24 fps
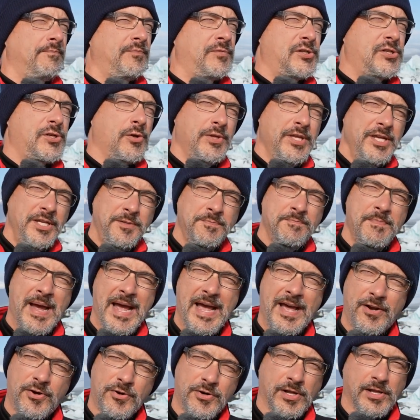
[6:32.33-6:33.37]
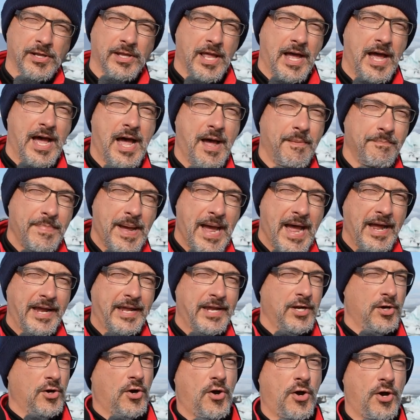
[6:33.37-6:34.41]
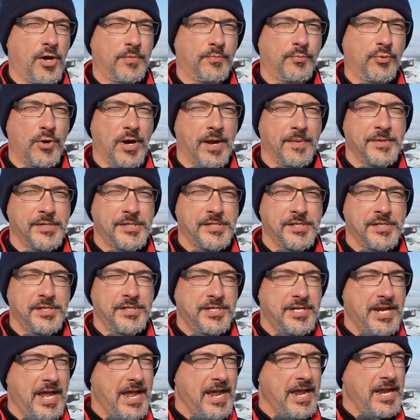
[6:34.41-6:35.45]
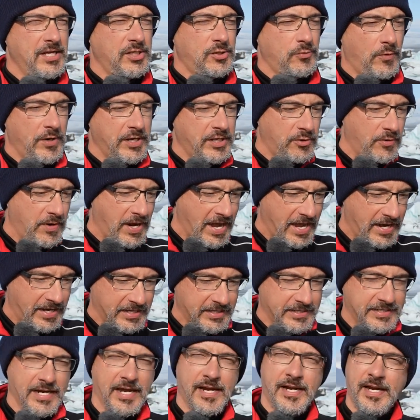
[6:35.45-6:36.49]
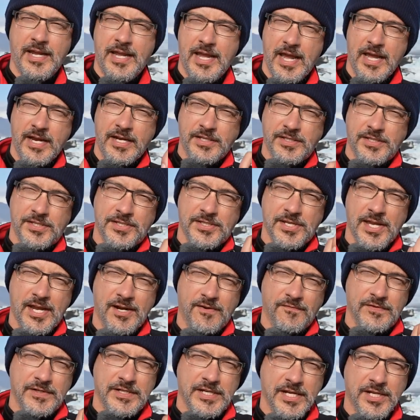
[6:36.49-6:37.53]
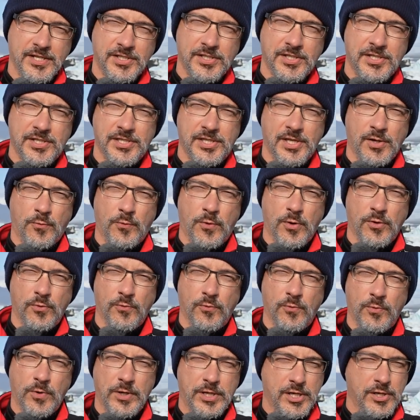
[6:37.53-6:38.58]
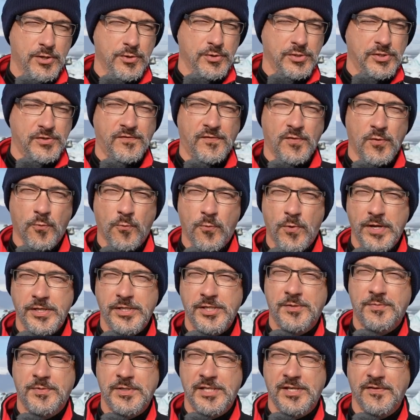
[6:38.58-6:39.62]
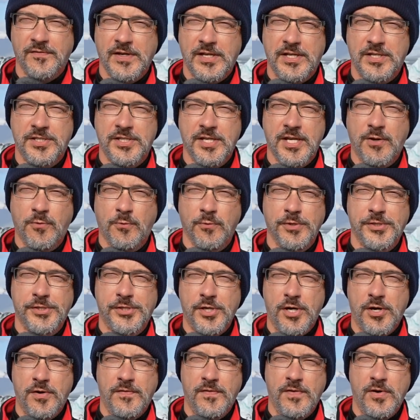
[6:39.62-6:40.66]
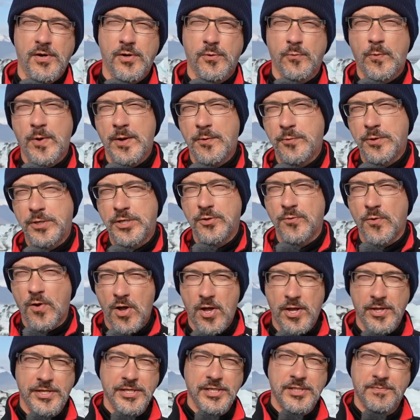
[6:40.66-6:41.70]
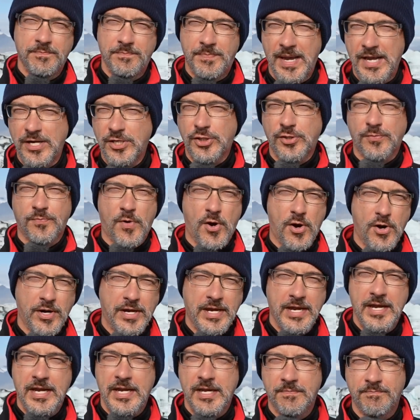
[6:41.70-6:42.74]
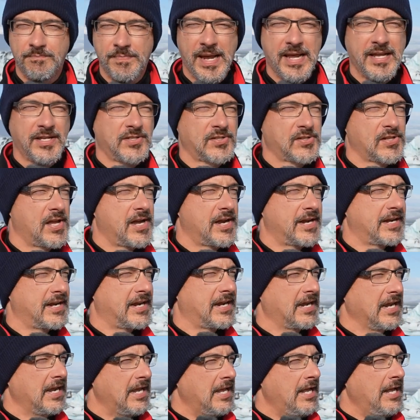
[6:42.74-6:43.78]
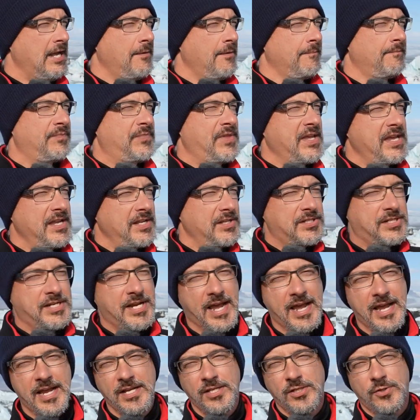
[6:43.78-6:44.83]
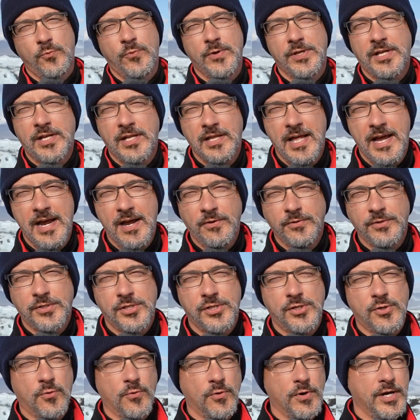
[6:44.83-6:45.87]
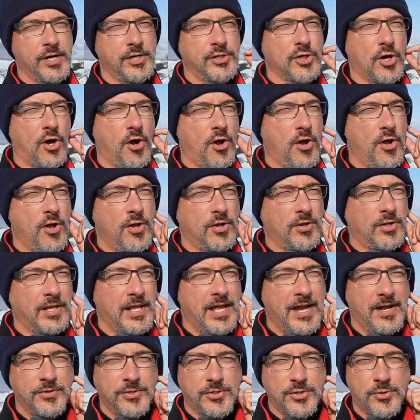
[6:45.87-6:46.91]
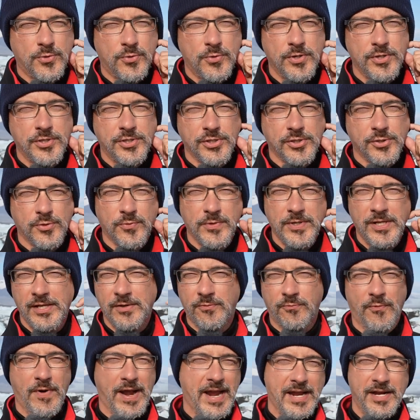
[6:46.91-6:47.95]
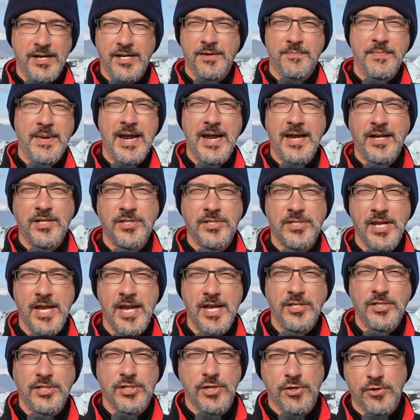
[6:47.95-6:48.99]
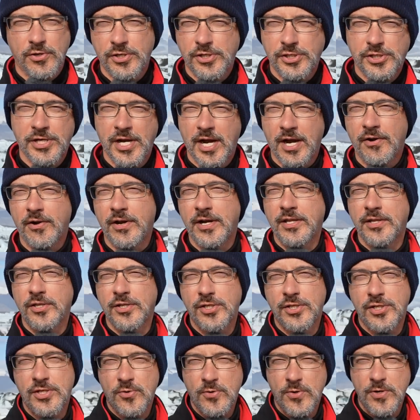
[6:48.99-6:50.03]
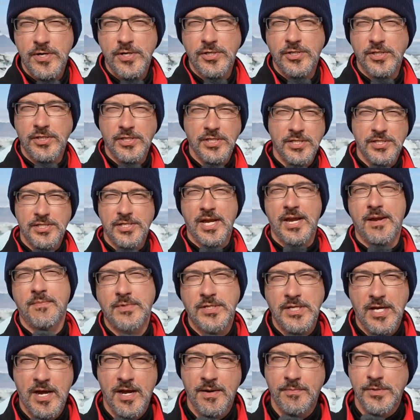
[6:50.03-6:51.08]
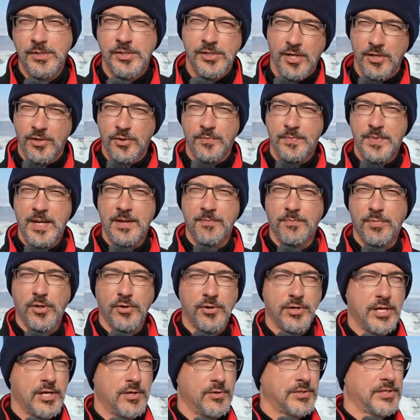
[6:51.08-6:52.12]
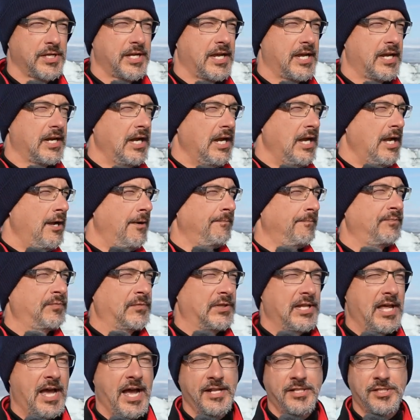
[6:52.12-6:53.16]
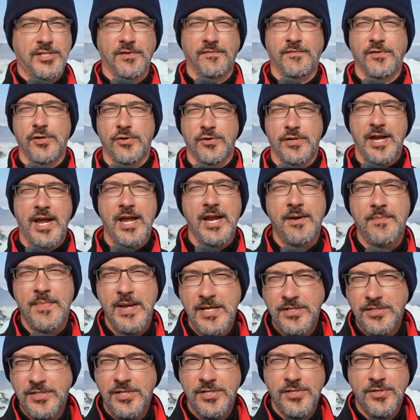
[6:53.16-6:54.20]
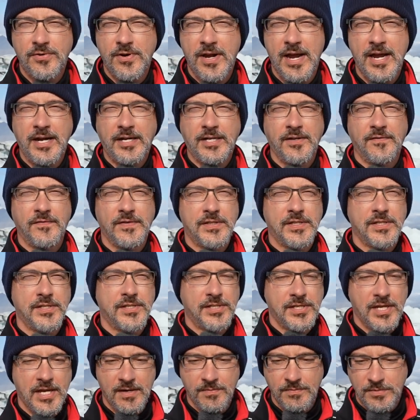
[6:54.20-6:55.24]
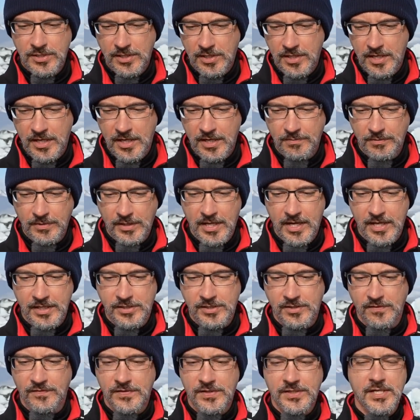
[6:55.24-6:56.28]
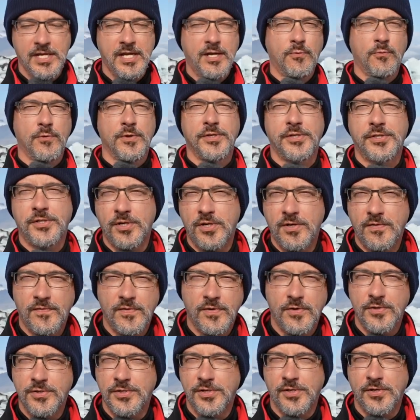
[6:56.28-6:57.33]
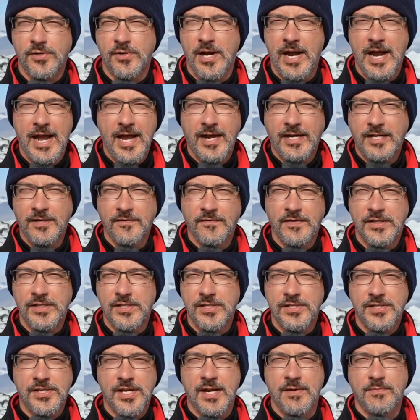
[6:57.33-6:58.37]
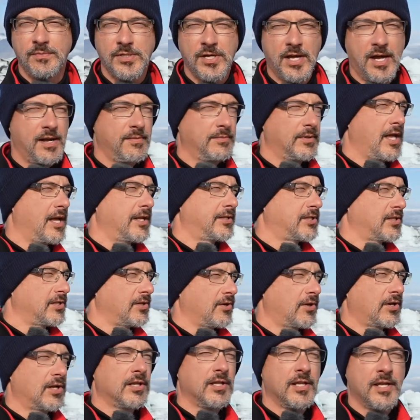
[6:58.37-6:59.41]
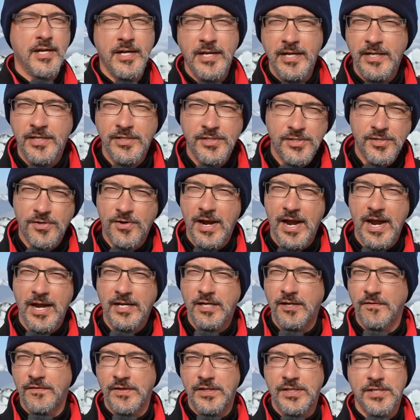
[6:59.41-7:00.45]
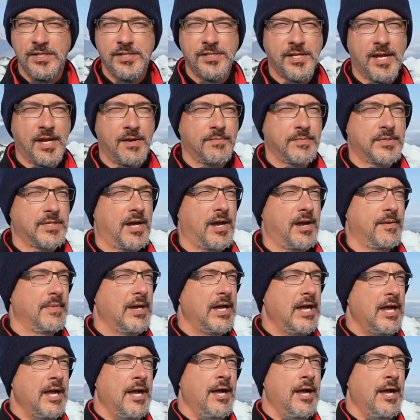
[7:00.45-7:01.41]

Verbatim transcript: So this mattered a lot back in on-premises days when you had a dedicated set of disks that were used for one specific S Q L Server, and we would do all this benchmarking and baselining. These days with cloud storage, all cloud storage is really random access. You're sharing the storage at the same time as other people are using it. Lots of your databases are active at the same time. Lots of S Q L servers are active at the same time. Lots of their clients are active at the same time.